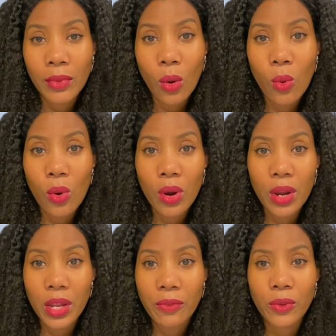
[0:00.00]
or
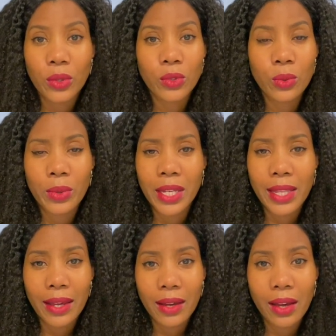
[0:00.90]
if you're doing
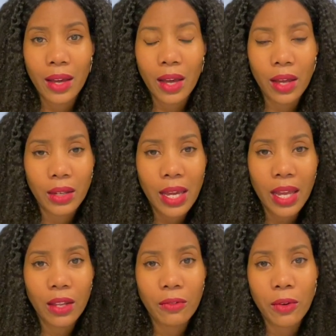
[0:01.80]
like a
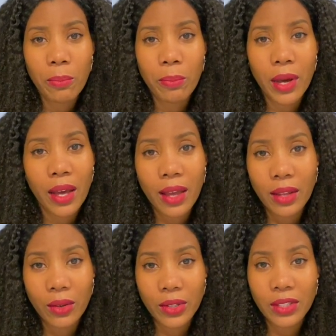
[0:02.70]
kind of a
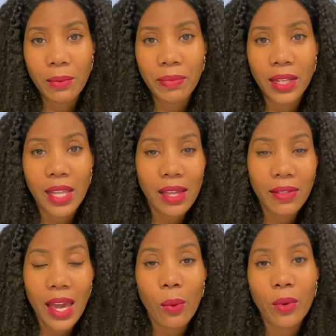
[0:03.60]
bun or something like
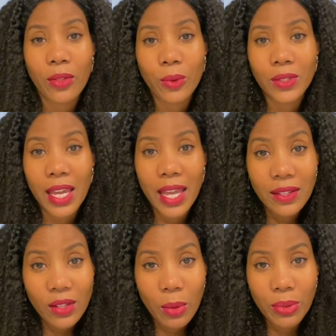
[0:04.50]
that where those
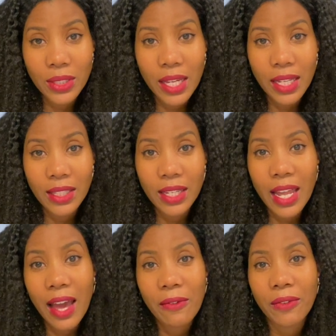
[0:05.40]
ends are protected,
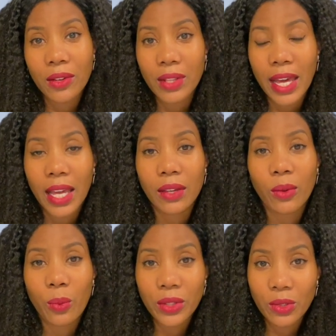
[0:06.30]
I feel like the
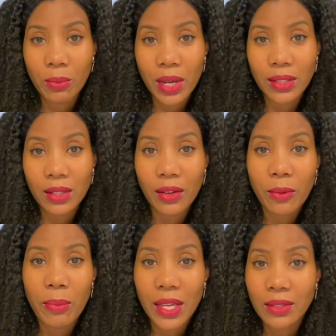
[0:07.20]
winter months are the
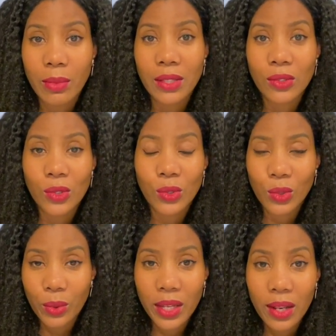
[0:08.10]
best months to
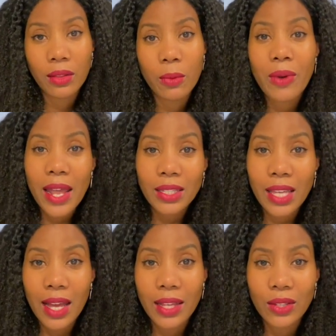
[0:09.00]
do it. The products that
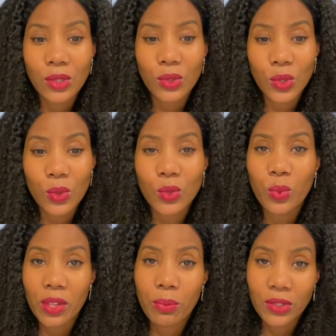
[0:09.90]
I like to use
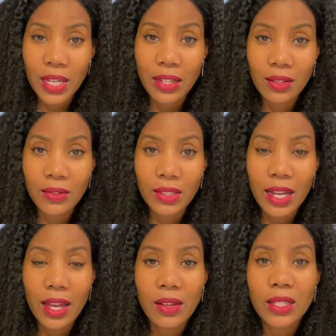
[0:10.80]
with protective
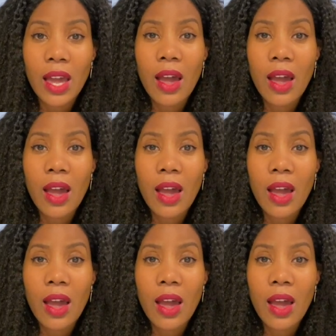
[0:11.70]
styles